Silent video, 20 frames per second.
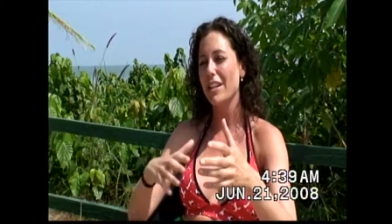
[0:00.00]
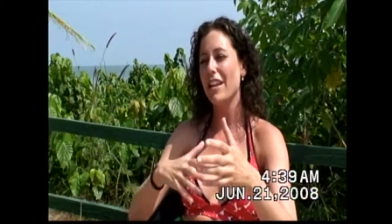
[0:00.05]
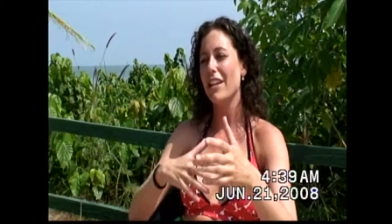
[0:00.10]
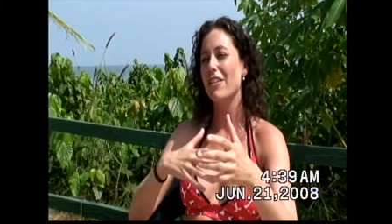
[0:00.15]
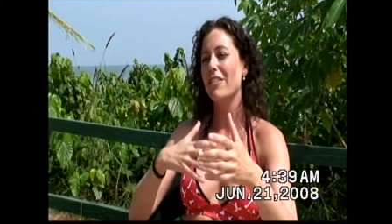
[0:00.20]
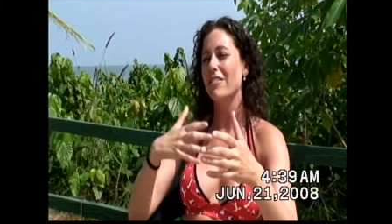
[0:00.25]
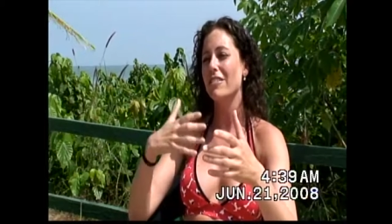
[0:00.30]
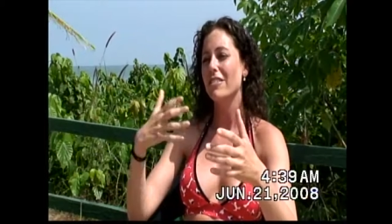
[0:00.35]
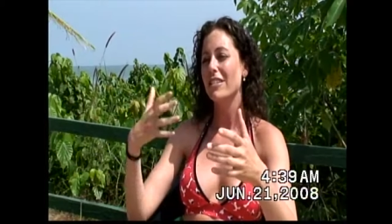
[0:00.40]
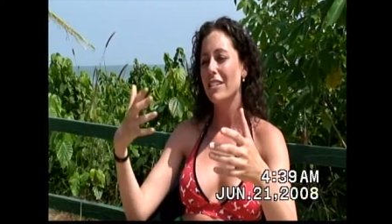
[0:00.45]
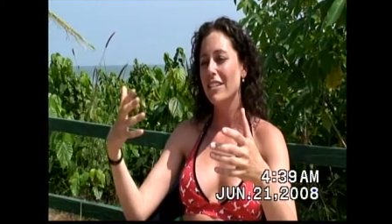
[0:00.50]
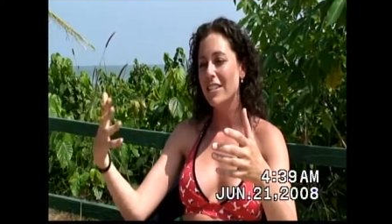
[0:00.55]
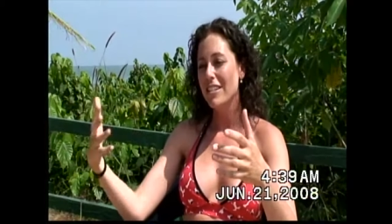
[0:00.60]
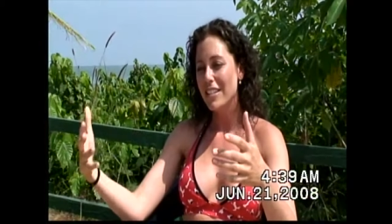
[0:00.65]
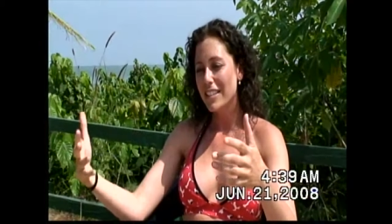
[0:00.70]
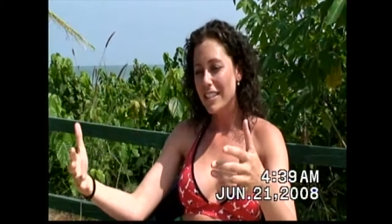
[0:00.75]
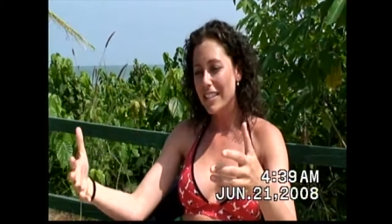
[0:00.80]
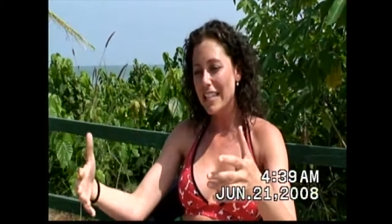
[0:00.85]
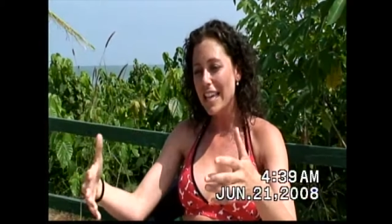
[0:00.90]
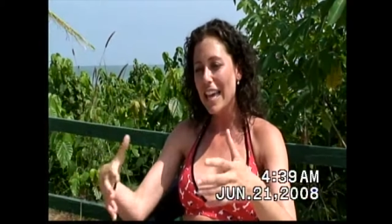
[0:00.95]
like,
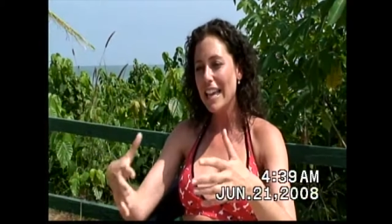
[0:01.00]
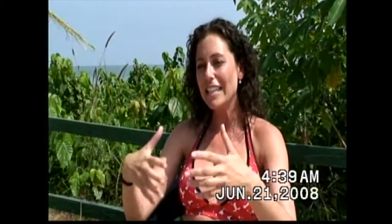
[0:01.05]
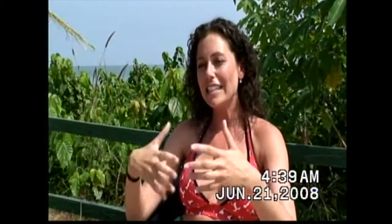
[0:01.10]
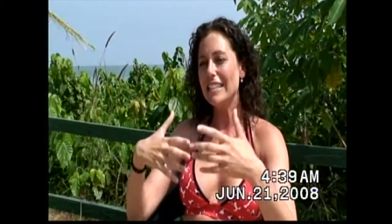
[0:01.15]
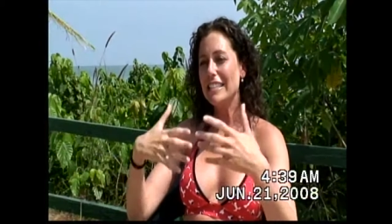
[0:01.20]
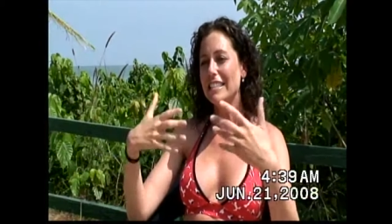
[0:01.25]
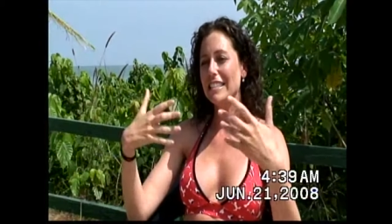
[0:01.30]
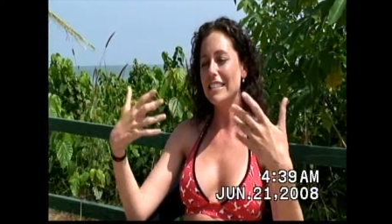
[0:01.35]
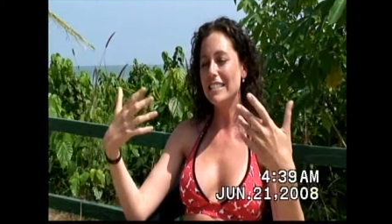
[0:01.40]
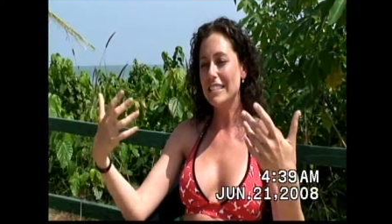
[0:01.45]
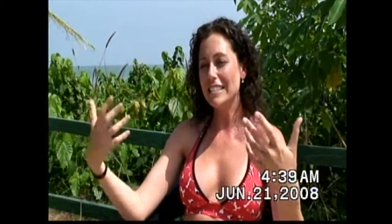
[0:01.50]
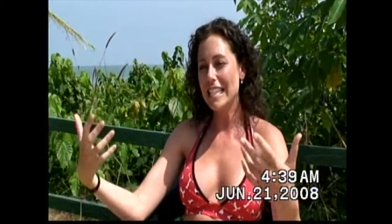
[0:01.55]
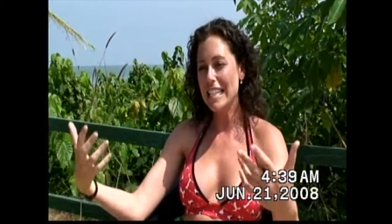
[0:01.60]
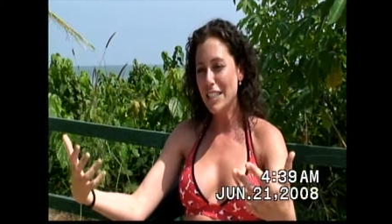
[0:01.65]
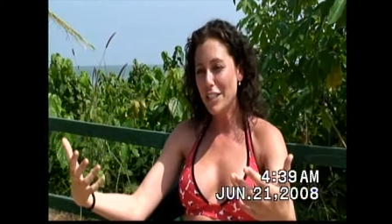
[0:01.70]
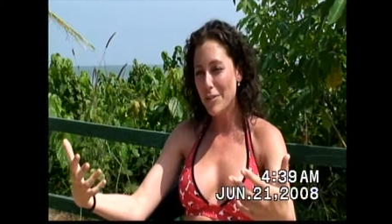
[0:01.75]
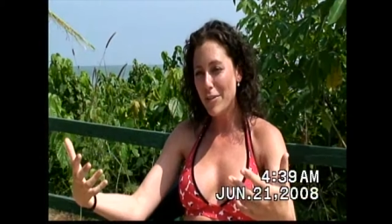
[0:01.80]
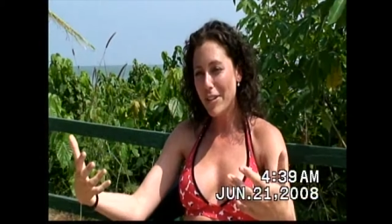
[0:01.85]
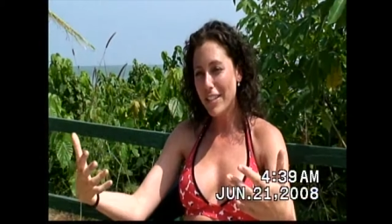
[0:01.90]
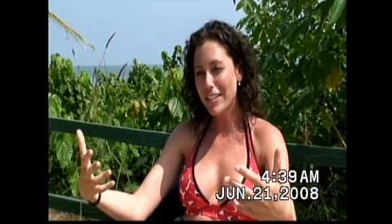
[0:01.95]
get
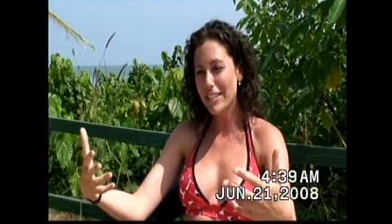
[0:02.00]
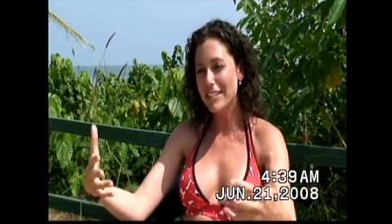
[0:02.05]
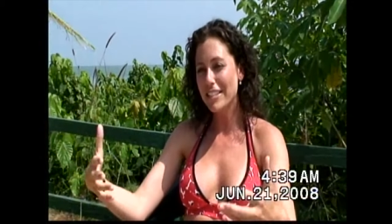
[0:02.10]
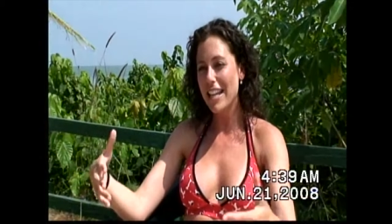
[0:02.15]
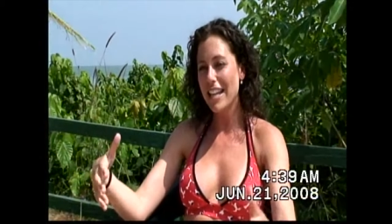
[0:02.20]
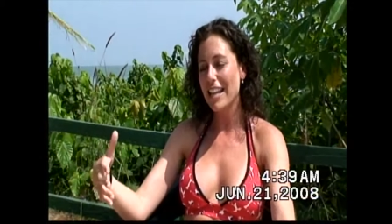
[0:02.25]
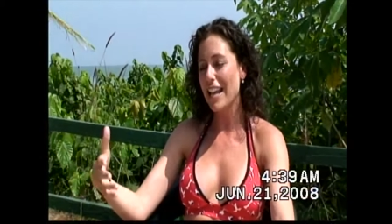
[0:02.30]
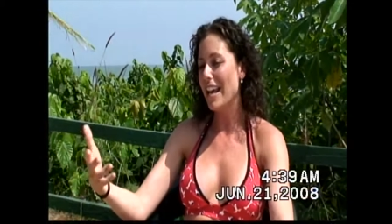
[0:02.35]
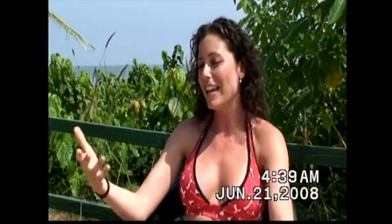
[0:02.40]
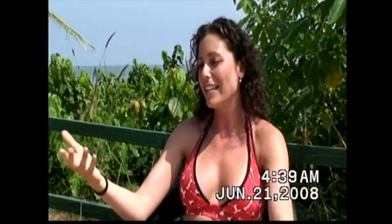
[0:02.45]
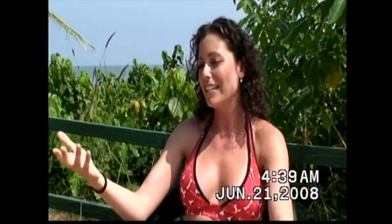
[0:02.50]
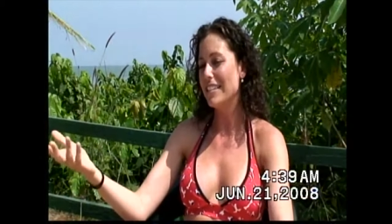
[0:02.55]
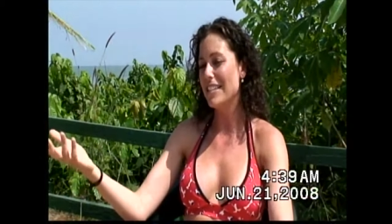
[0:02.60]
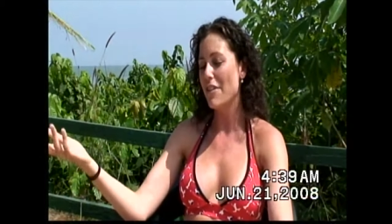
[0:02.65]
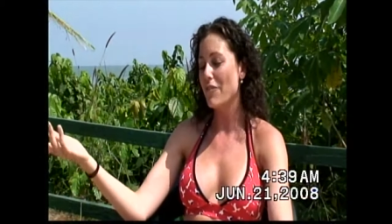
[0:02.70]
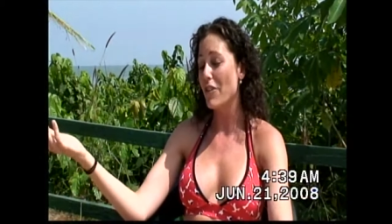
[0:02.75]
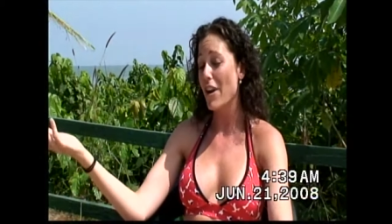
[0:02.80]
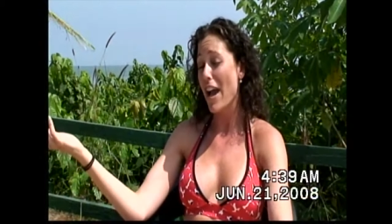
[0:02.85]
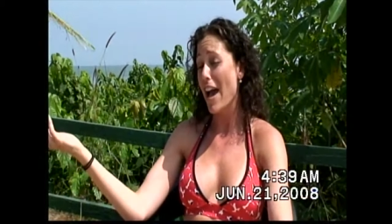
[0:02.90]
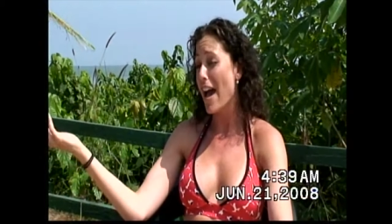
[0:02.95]
into it, and I
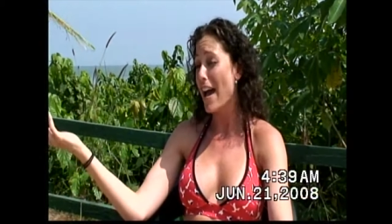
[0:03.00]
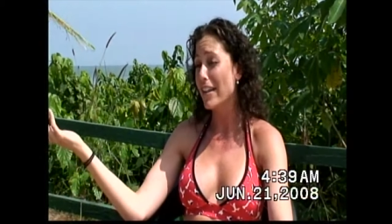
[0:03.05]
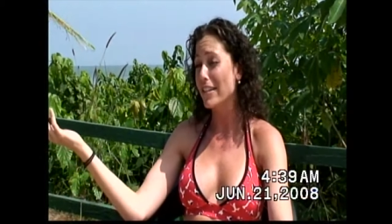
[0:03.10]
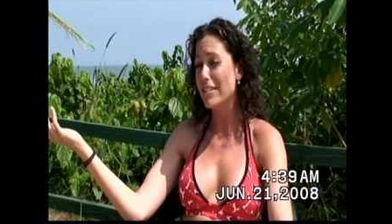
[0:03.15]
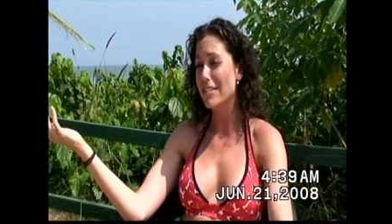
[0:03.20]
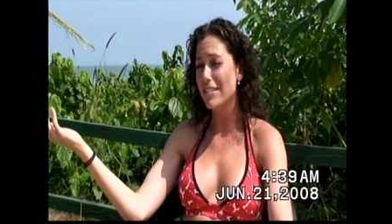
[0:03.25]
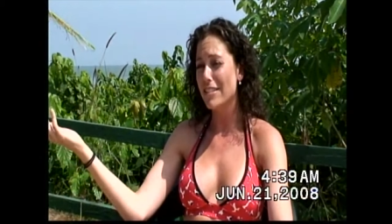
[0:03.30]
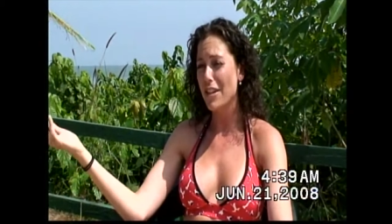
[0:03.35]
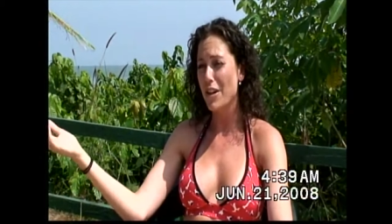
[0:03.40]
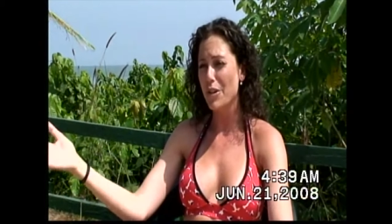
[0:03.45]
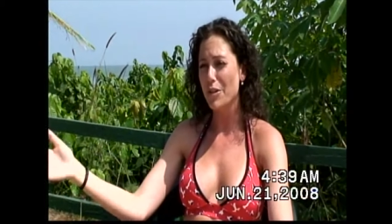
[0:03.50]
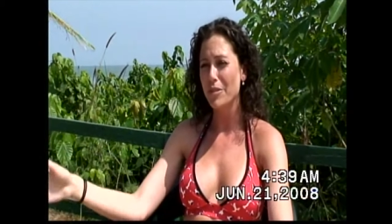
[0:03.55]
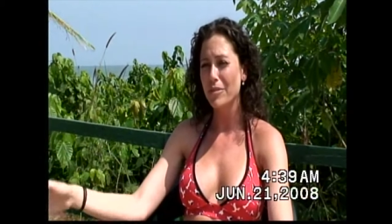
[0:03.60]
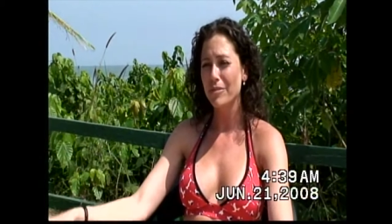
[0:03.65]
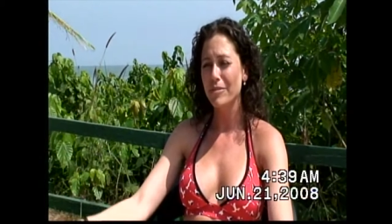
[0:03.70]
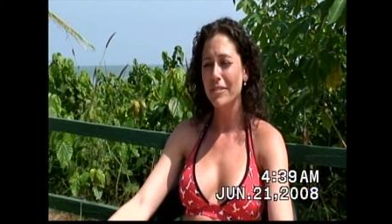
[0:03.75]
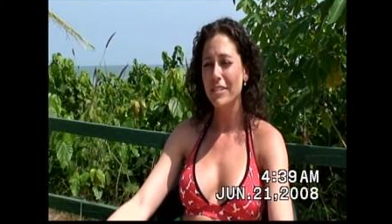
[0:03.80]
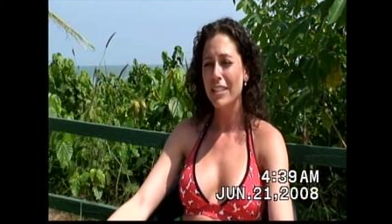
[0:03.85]
never had. So,